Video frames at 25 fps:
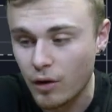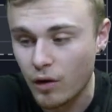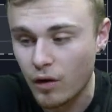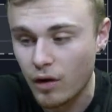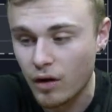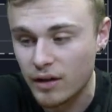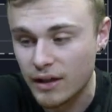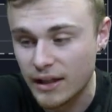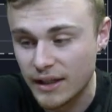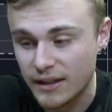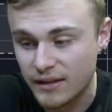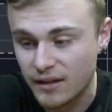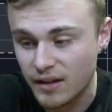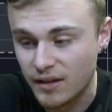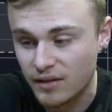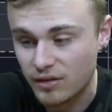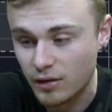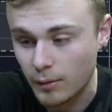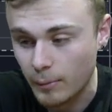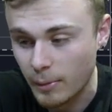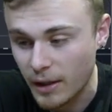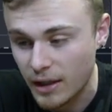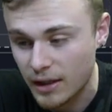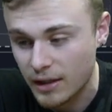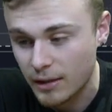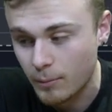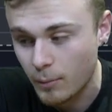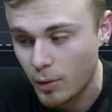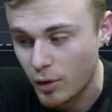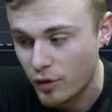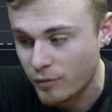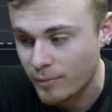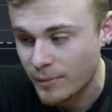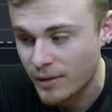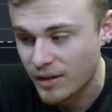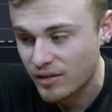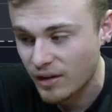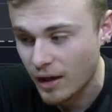all anticipated
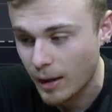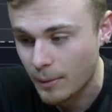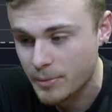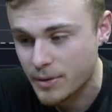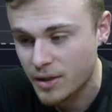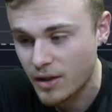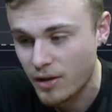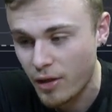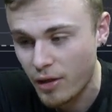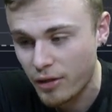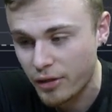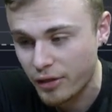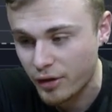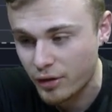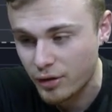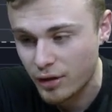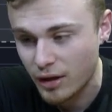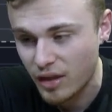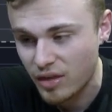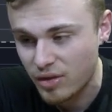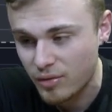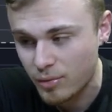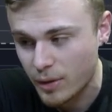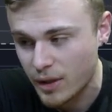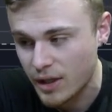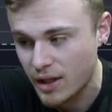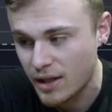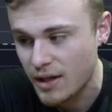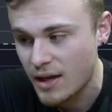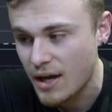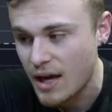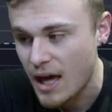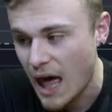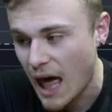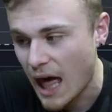movements up to the 33